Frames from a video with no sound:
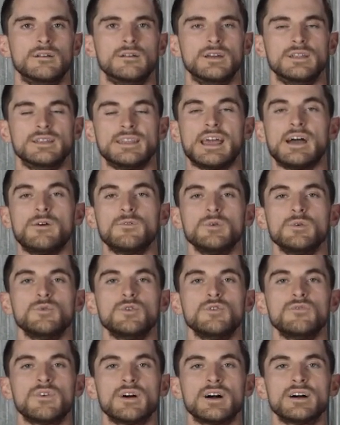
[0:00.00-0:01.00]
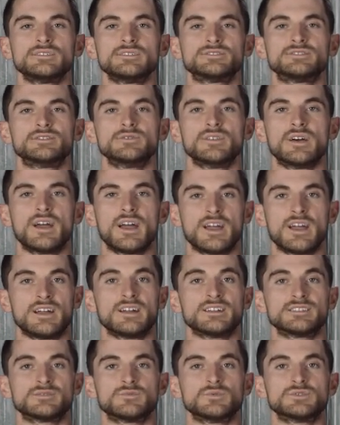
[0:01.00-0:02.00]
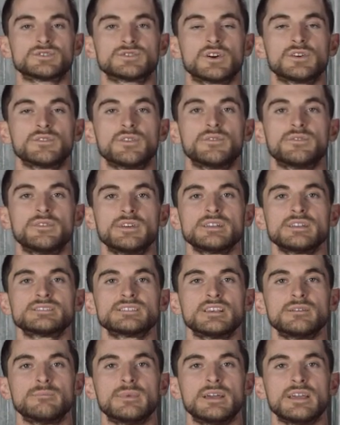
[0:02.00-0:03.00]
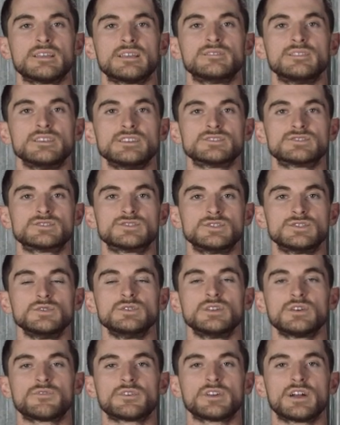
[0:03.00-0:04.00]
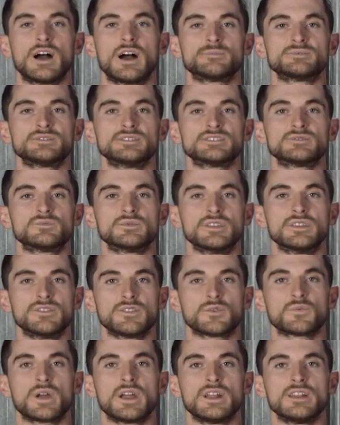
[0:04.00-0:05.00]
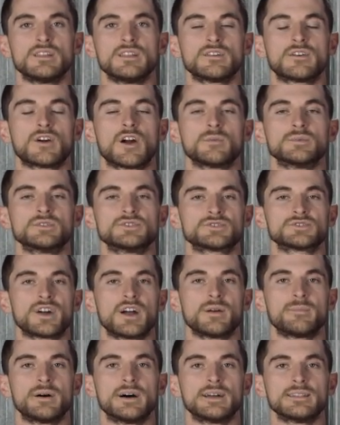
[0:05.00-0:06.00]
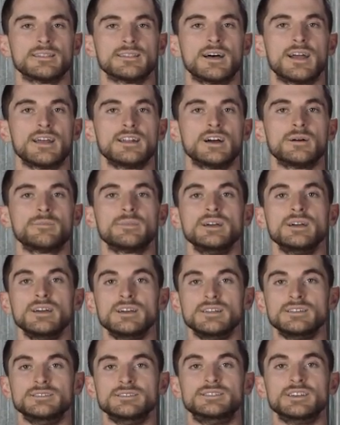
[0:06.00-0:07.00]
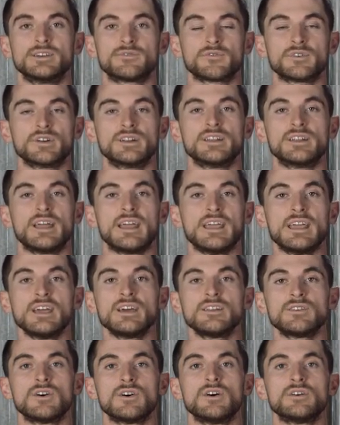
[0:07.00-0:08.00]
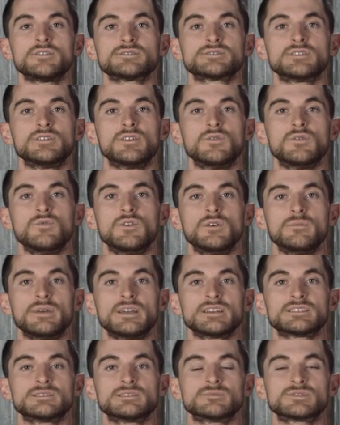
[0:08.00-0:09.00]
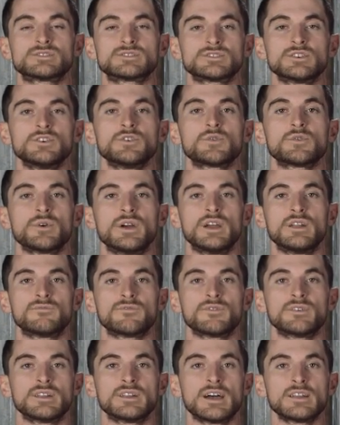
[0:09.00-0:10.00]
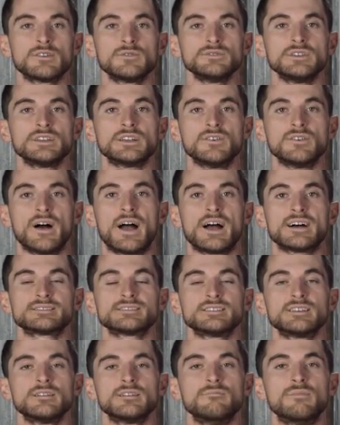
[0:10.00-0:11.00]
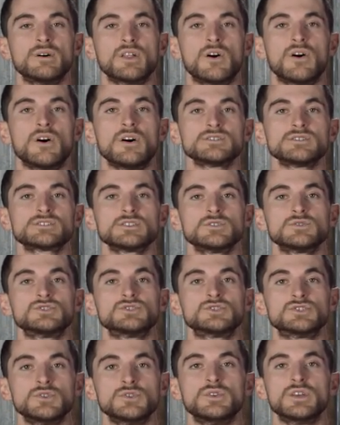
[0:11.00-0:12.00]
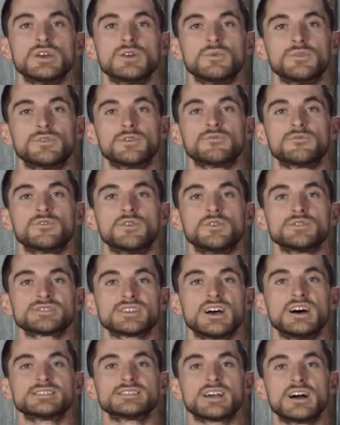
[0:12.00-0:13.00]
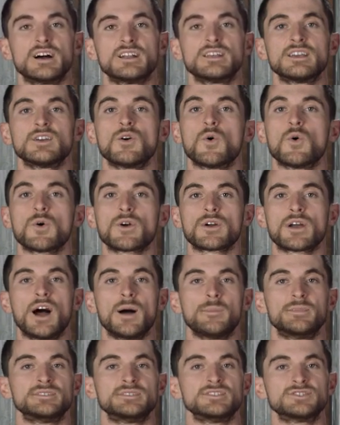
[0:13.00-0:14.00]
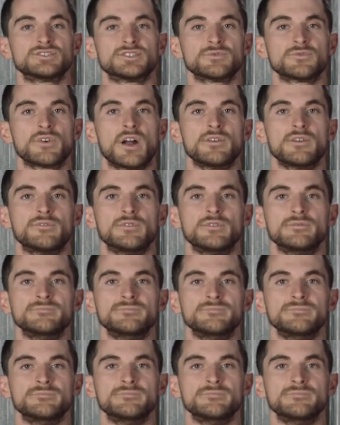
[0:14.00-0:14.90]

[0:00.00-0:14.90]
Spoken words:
And now we move on to the heads, which are the things that make these two different options within the Radian Carbon tripod lineup different, and also what makes them so great for not only glassing, but also shooting with your full-size hunting or competition rifle.